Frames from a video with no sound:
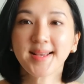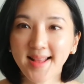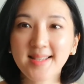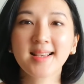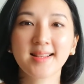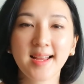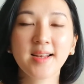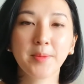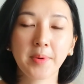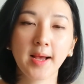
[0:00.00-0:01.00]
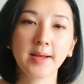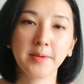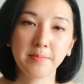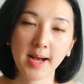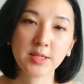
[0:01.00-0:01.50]
Yes, and then apply a
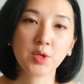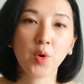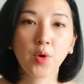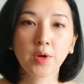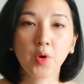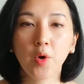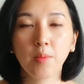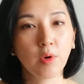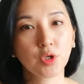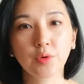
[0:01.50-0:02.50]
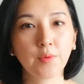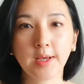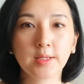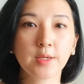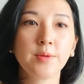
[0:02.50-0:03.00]
mask or your
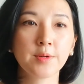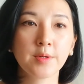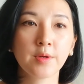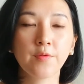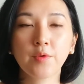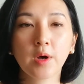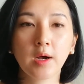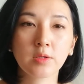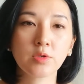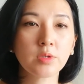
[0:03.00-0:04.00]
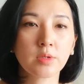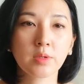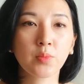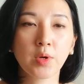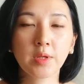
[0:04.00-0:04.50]
moisturizer. If you are just
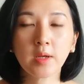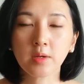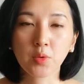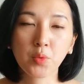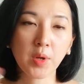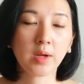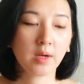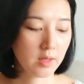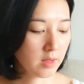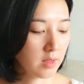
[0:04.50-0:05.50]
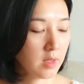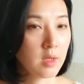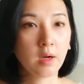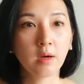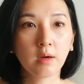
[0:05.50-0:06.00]
wanting a quick
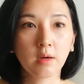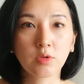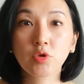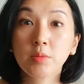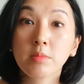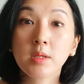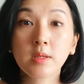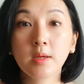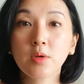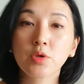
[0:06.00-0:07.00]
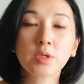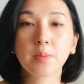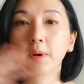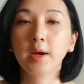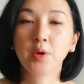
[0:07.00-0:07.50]
treatment, then you just
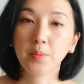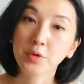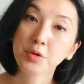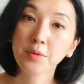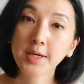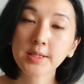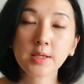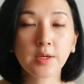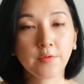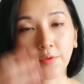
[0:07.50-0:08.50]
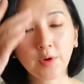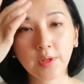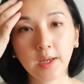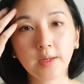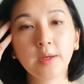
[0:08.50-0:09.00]
apply your moisturizer. If not,
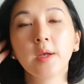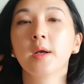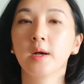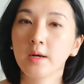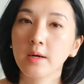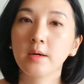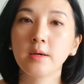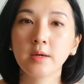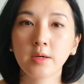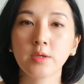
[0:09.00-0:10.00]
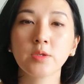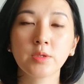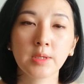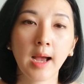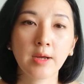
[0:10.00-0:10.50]
then a
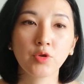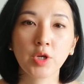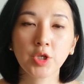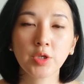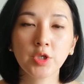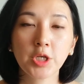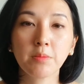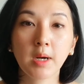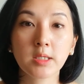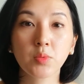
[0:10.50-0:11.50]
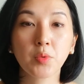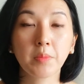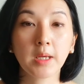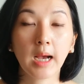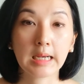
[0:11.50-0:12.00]
hydration sheet mask will
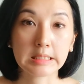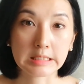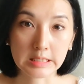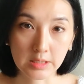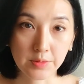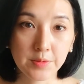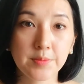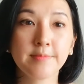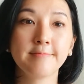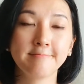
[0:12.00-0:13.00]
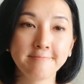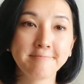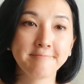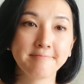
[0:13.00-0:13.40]
be ideal. Mm.